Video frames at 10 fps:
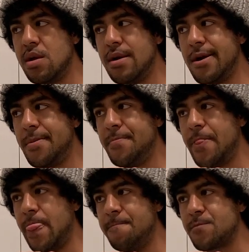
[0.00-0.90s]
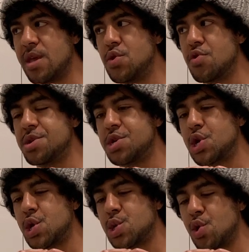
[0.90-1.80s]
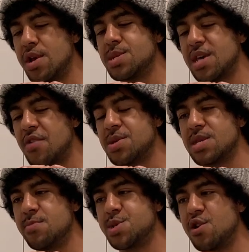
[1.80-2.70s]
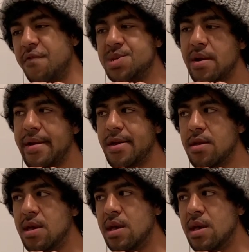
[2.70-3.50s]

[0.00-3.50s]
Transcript: In order to trace out the same surface area,